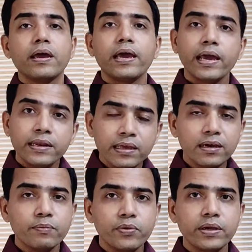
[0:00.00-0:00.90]
any
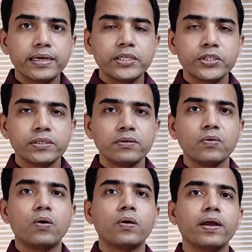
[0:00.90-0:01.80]
communication
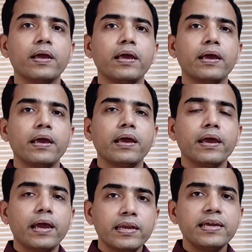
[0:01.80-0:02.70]
or
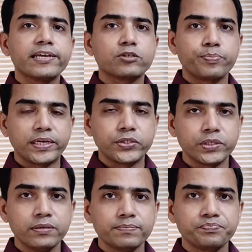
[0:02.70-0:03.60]
any
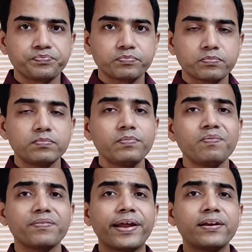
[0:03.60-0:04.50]
expression
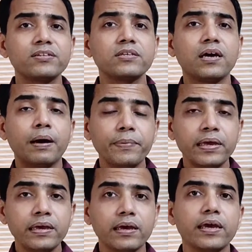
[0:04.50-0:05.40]
that is
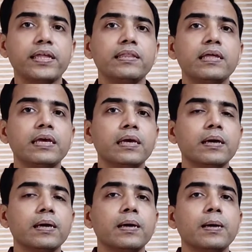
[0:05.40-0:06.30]
coming in the
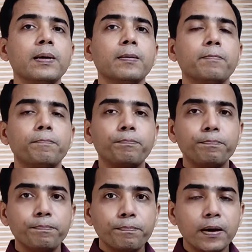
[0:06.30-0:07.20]

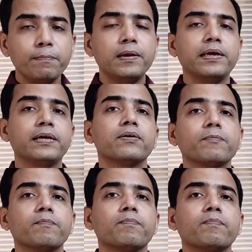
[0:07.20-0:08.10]
public
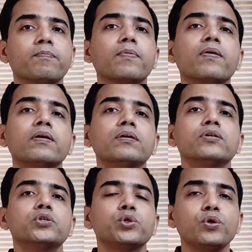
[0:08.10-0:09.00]

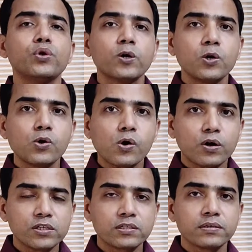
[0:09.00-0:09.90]
should not
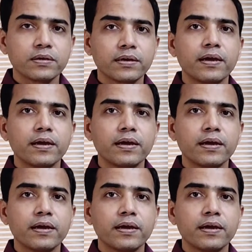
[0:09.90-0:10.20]
cause